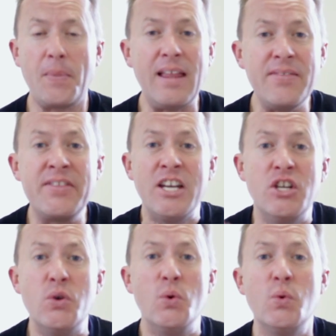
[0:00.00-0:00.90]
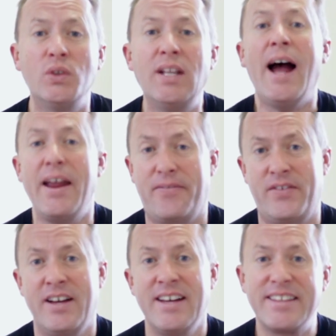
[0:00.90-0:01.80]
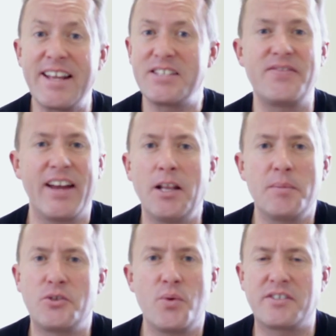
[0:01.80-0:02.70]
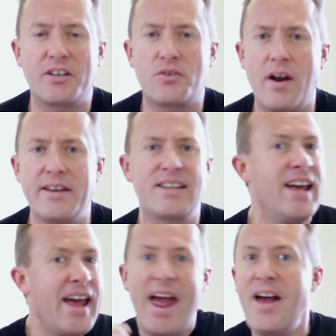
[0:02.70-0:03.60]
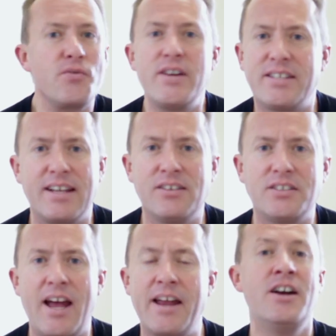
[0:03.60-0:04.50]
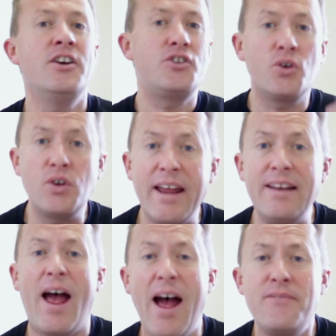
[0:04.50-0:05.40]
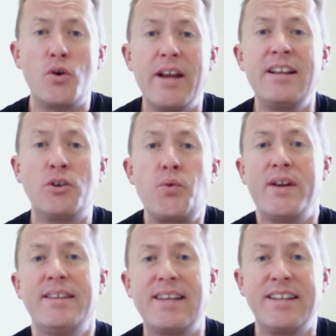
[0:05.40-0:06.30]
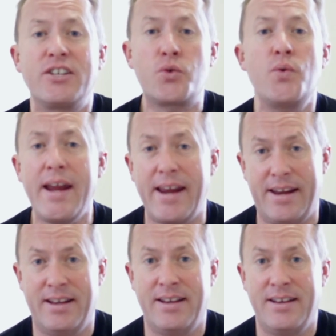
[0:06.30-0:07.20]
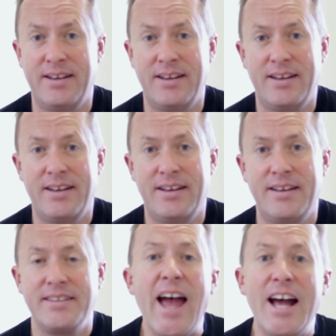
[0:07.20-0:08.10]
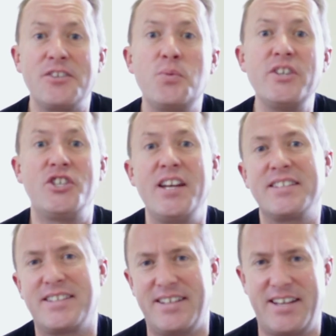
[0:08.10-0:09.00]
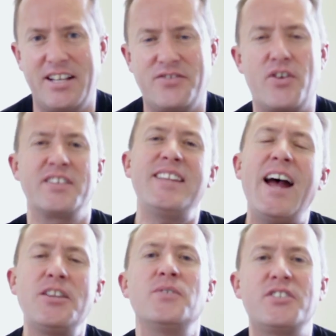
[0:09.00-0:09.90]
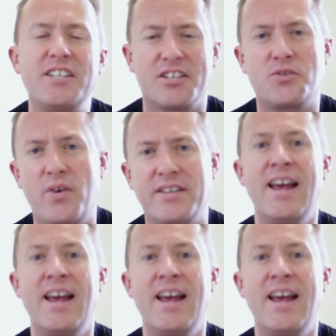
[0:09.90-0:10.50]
the new life that is available to us in Christ every single day to an ever-increasing degree. That's what Jesus intends for us. That's what Jesus wants.